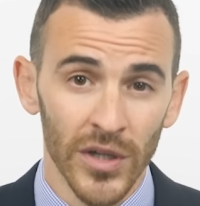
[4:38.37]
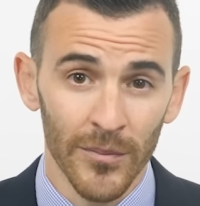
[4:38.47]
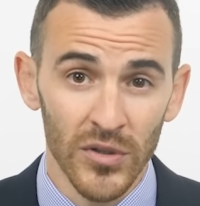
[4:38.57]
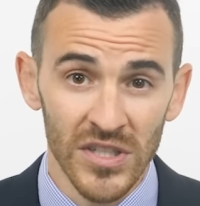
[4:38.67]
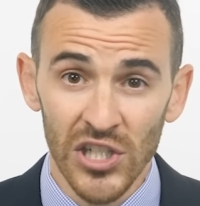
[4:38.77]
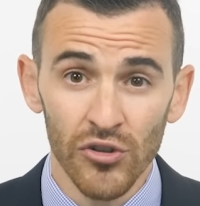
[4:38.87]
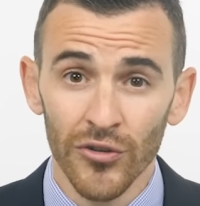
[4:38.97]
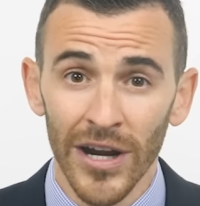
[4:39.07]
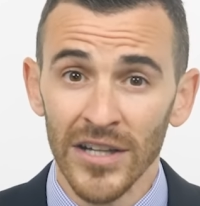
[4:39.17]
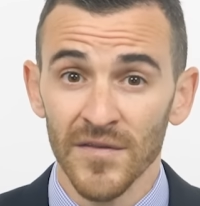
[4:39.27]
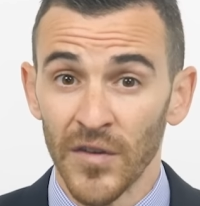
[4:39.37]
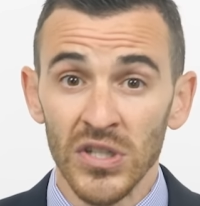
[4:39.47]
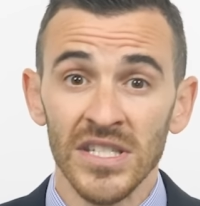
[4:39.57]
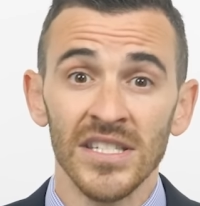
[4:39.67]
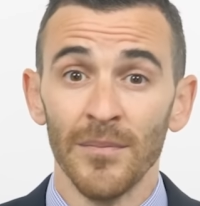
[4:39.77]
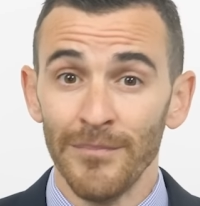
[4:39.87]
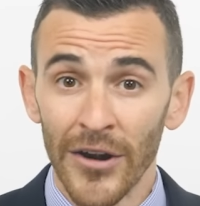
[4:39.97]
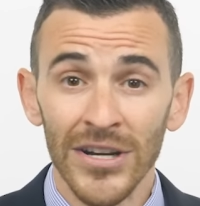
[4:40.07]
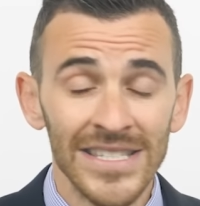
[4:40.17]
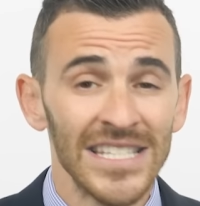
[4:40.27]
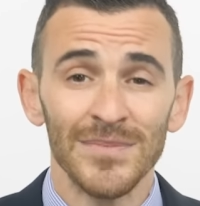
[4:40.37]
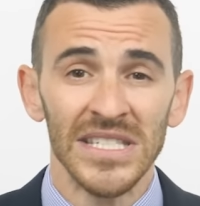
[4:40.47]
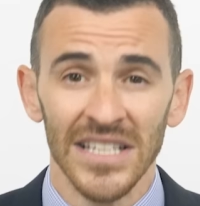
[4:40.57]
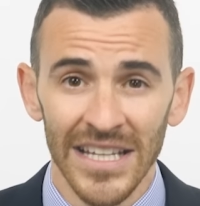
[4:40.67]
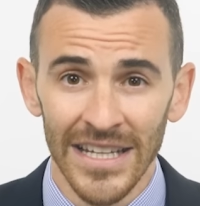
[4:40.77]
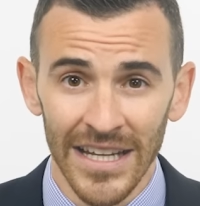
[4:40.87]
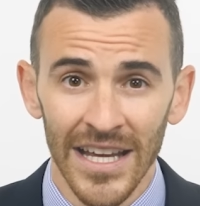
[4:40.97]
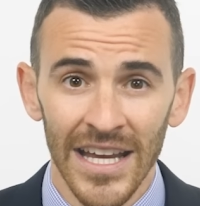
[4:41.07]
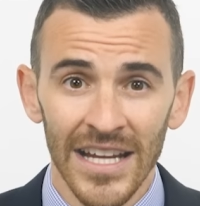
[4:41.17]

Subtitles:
on procedural grounds versus the merits is misleading,